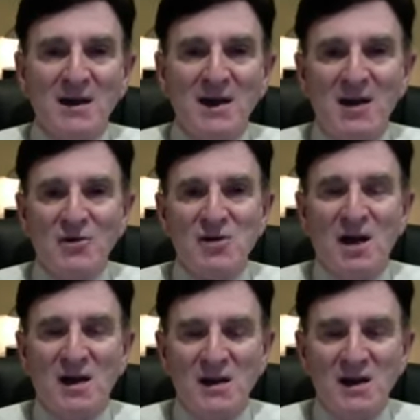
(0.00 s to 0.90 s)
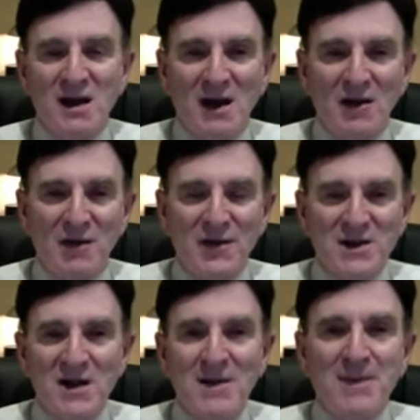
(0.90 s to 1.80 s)
Now it's done in the dental
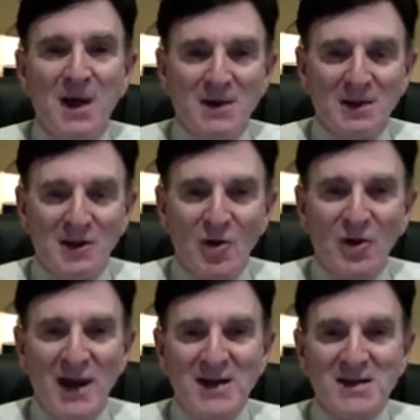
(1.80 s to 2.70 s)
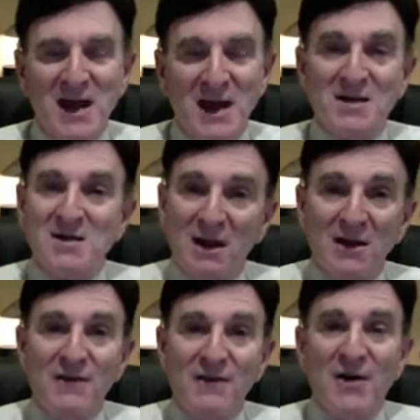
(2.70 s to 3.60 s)
office under local anesthetic, still in
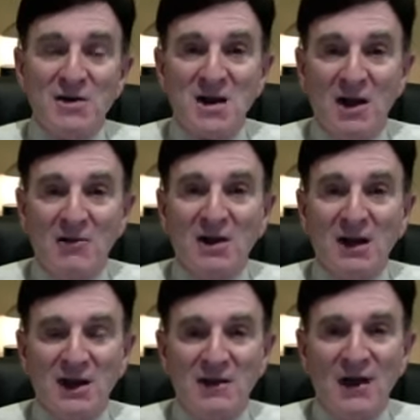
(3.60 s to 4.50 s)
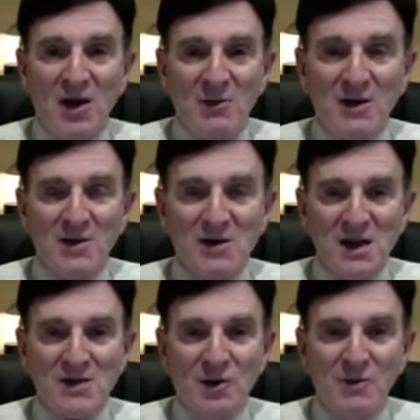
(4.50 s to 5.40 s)
a very sterile, clean environment, because
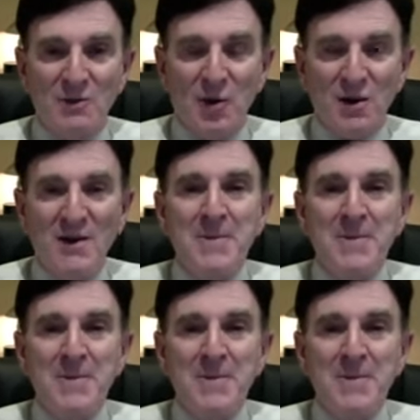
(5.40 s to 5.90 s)
that's real important,